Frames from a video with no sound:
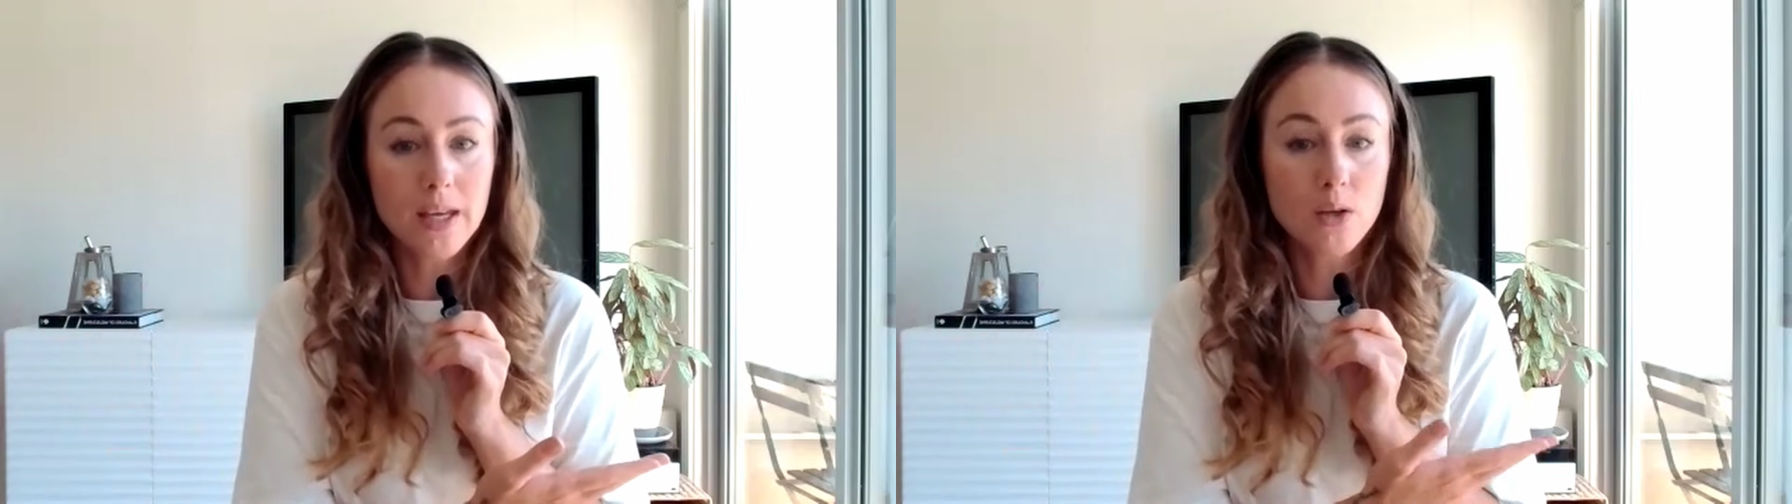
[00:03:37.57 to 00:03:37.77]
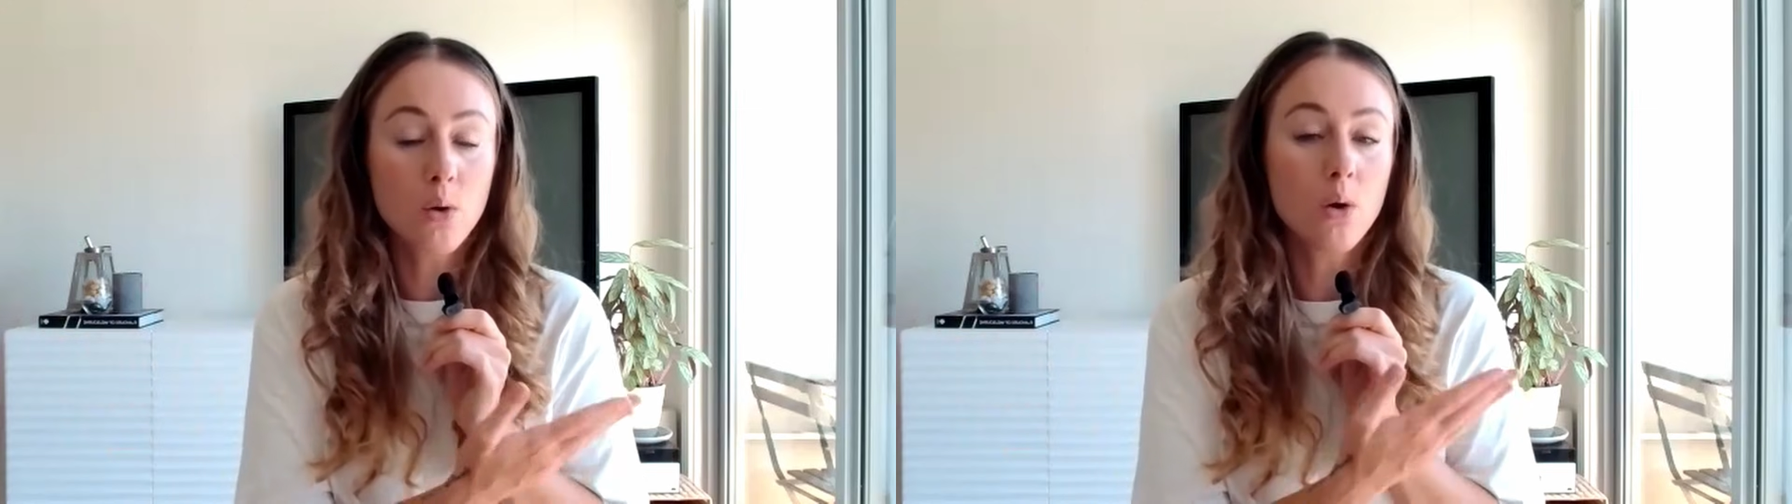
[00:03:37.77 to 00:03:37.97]

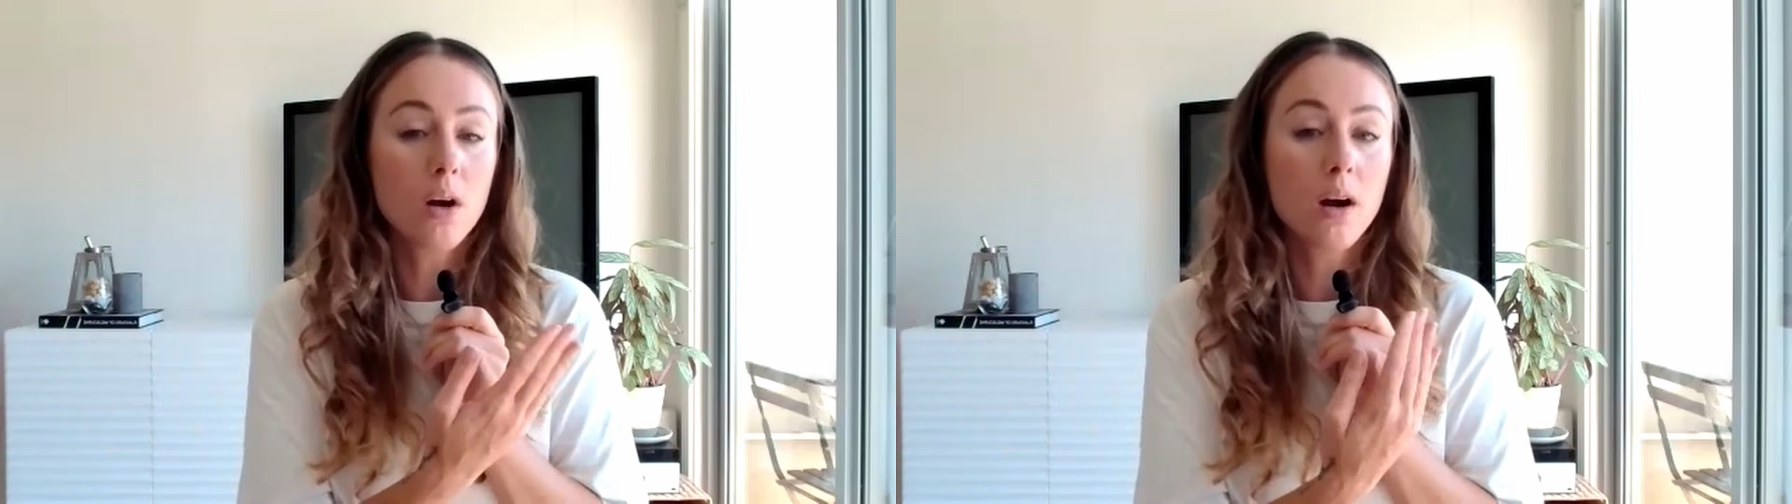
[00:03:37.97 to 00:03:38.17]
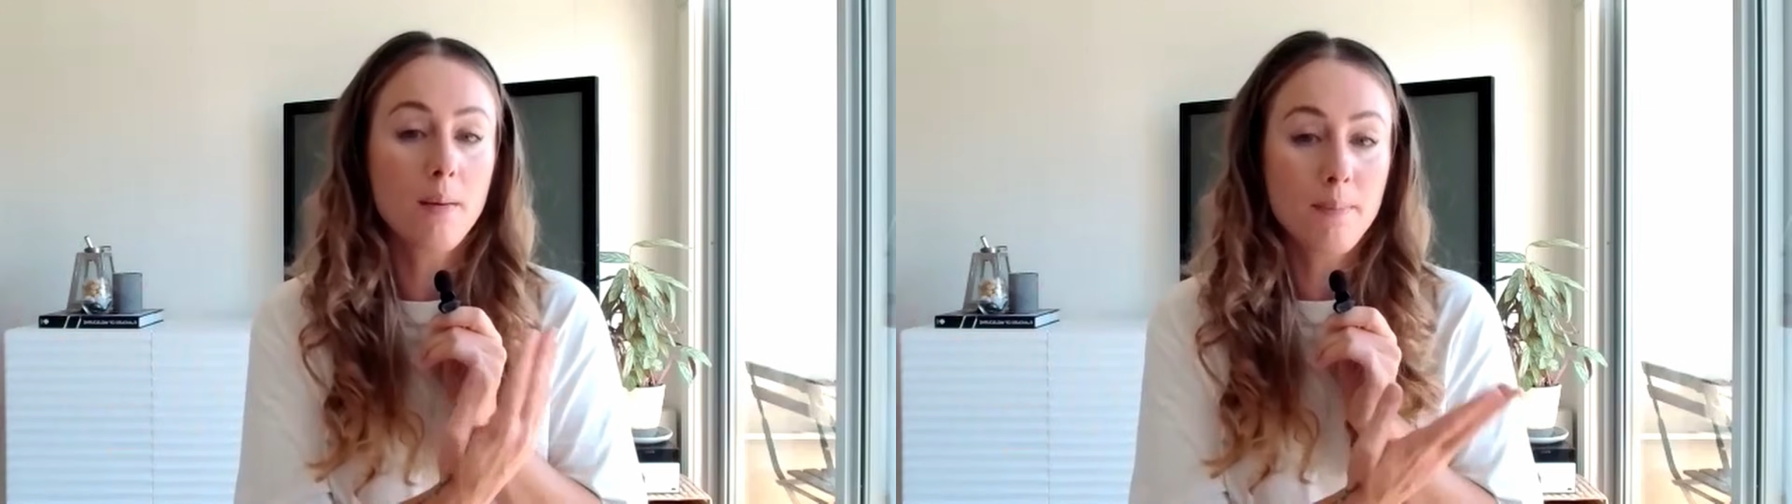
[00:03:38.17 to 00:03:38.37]
that
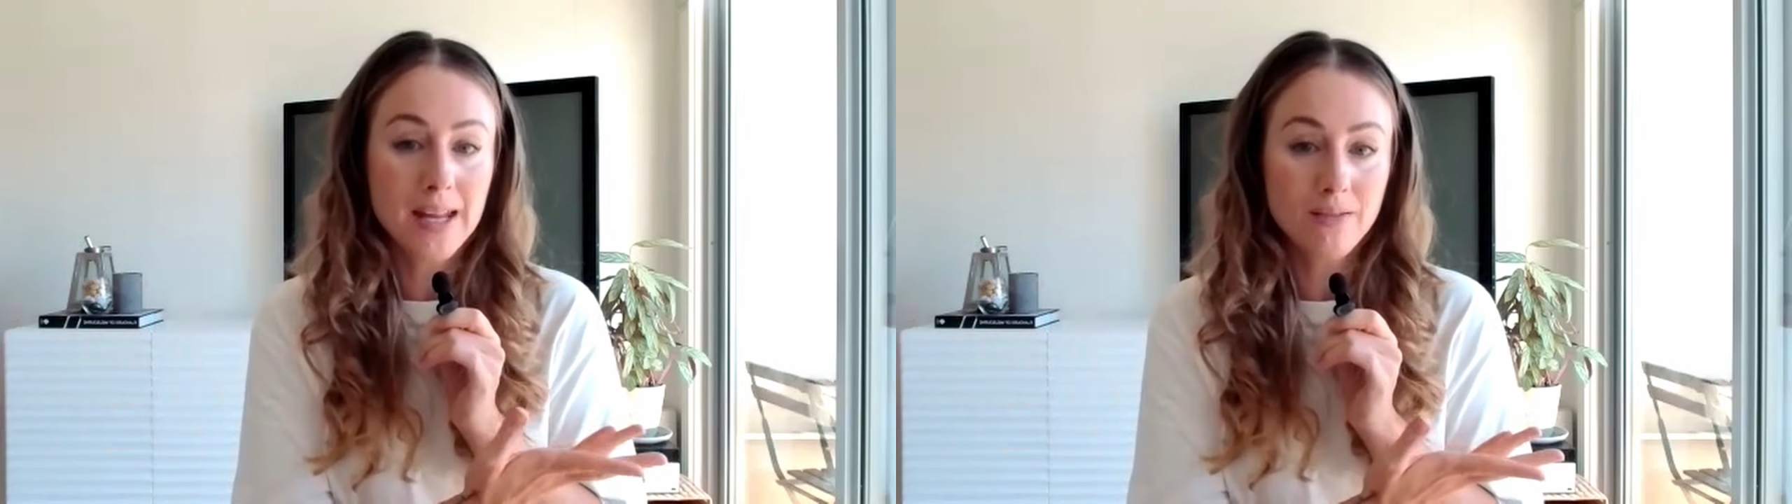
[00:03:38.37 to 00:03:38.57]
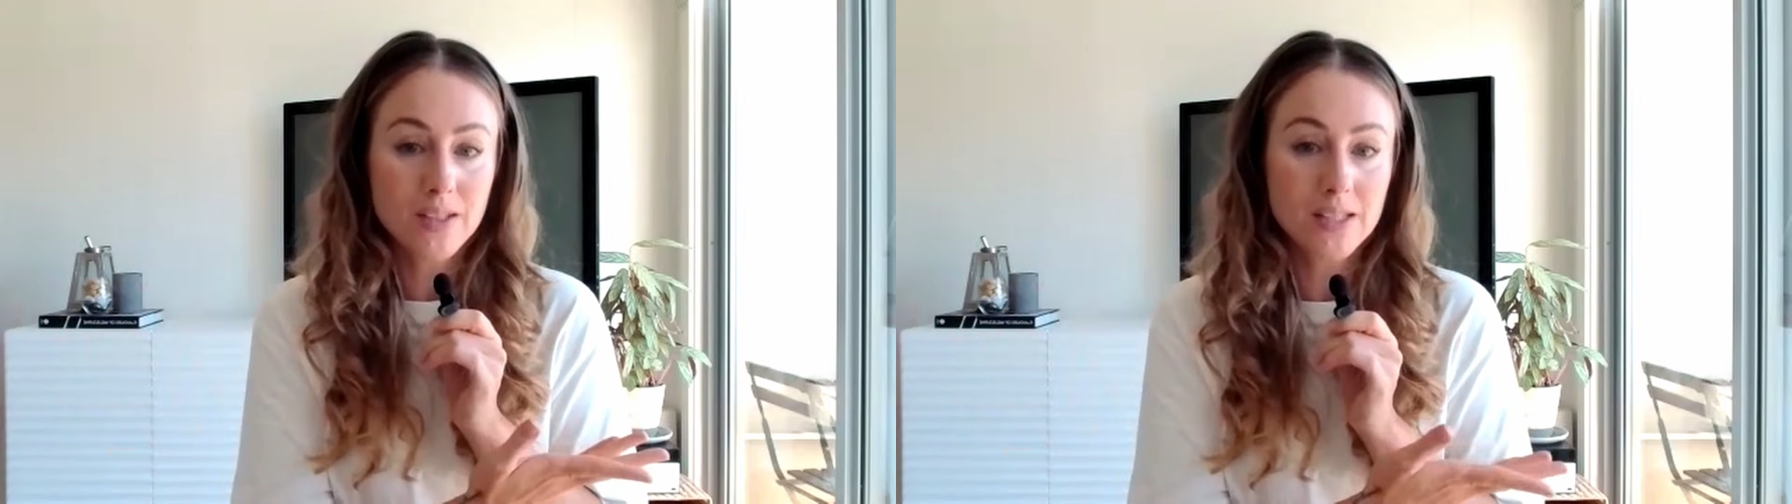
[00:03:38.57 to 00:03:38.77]
you're
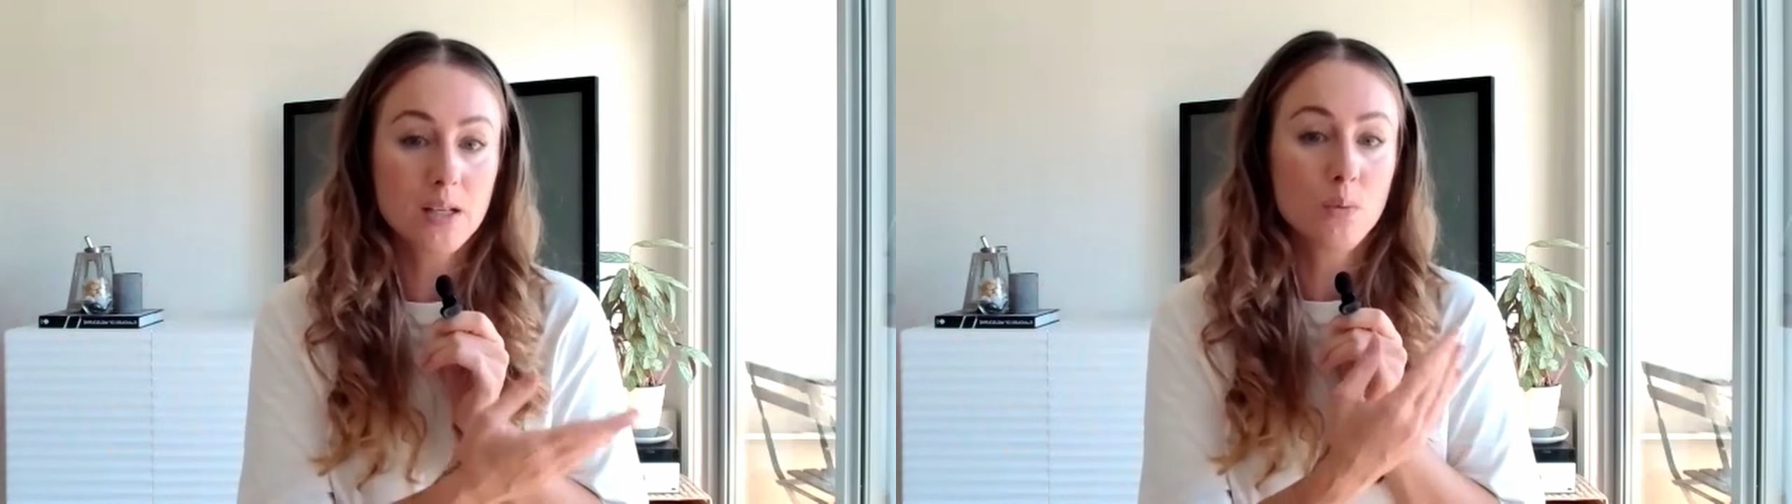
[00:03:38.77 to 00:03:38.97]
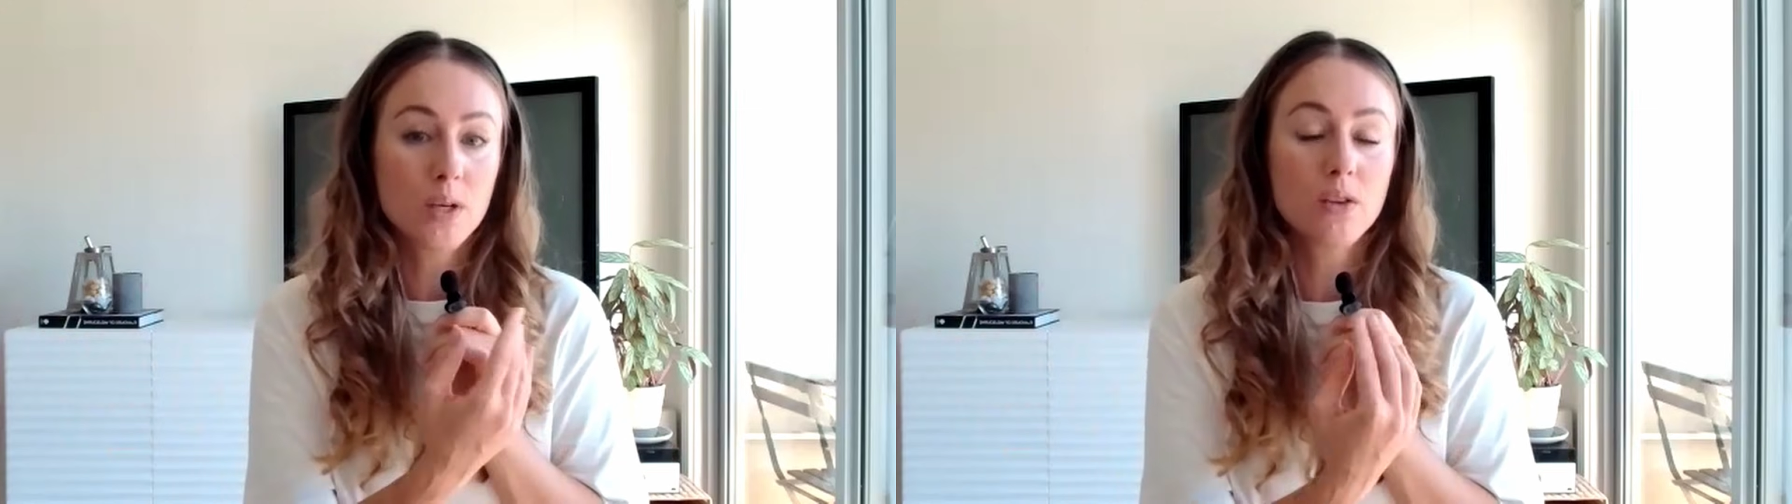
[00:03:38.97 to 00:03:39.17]

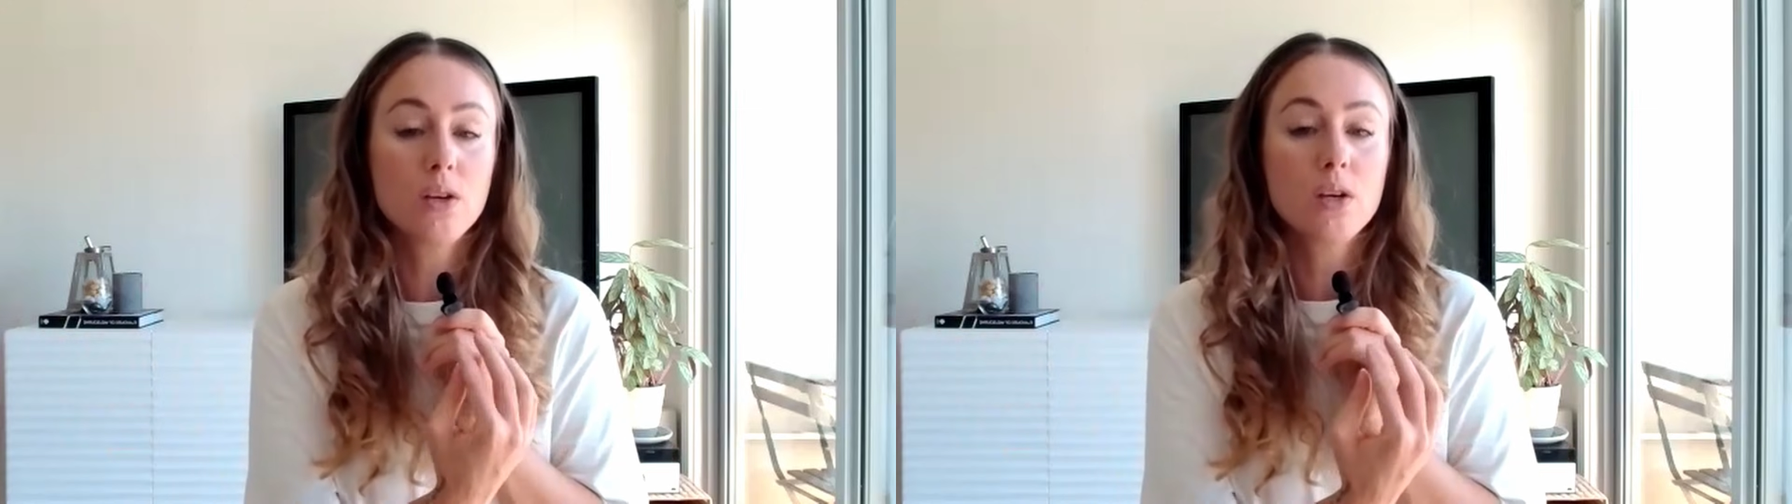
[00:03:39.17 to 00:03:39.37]
manifesting with